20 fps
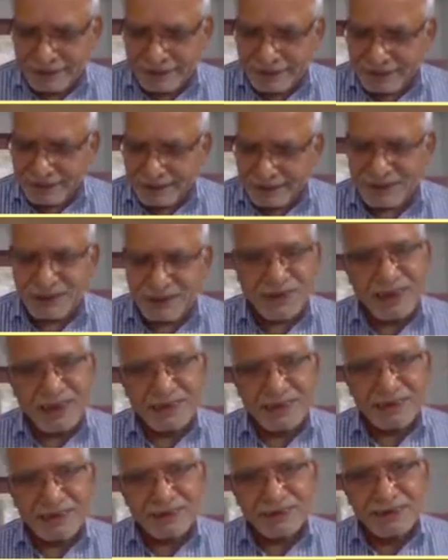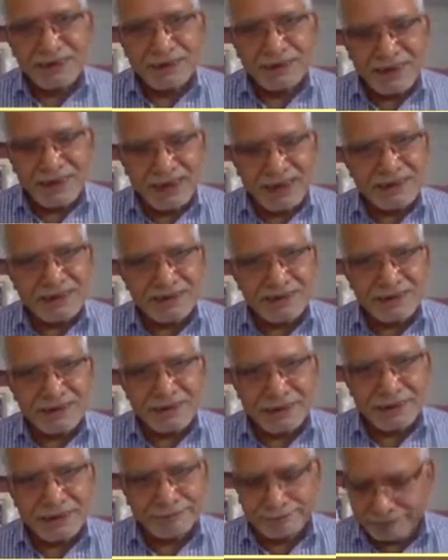Uh, Suraj Uddaula's
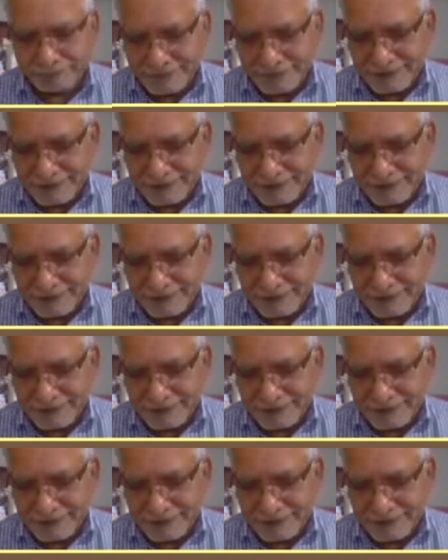uh,